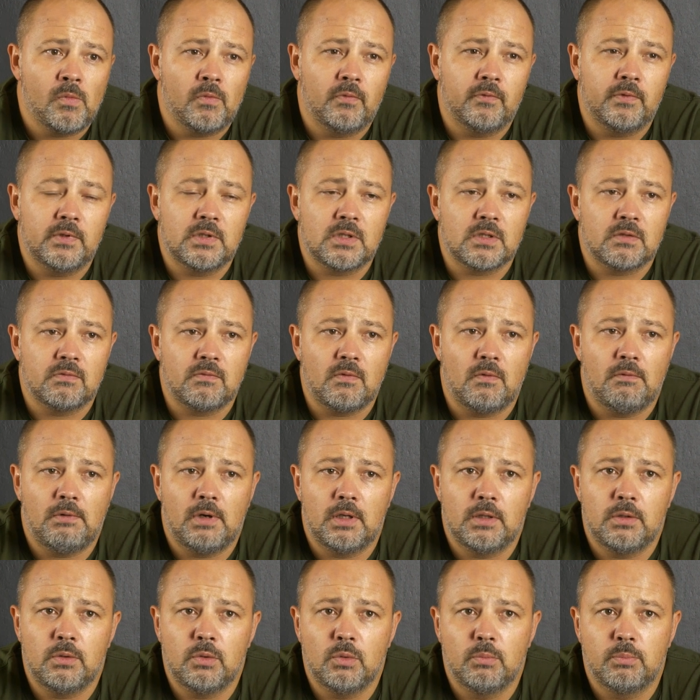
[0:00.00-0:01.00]
this is the
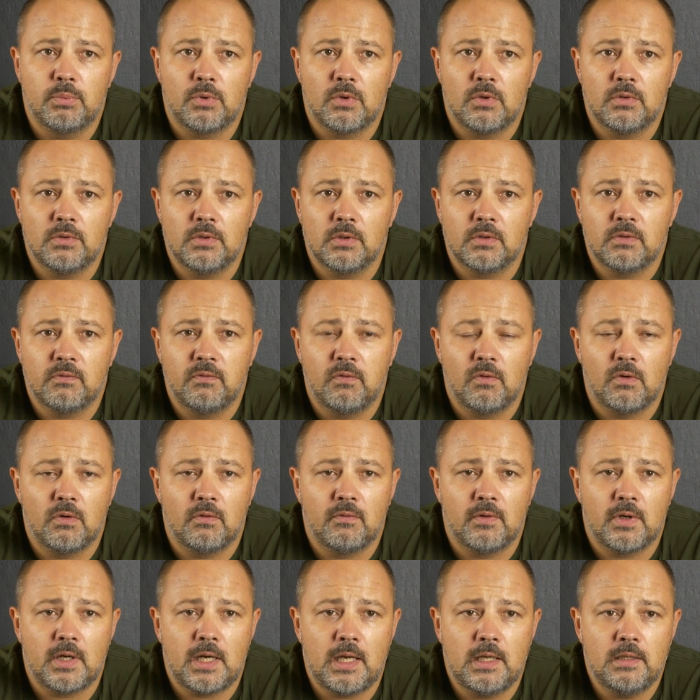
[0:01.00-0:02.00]
one new product for
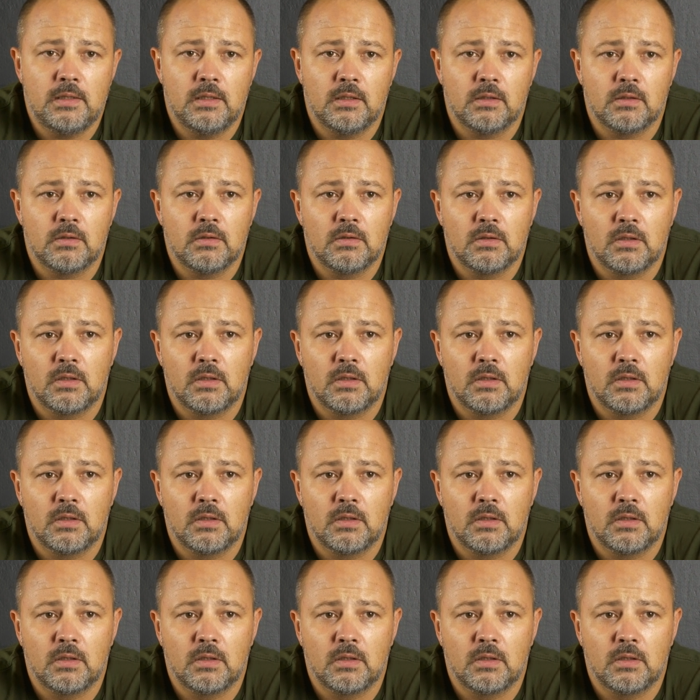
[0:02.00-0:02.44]
riding.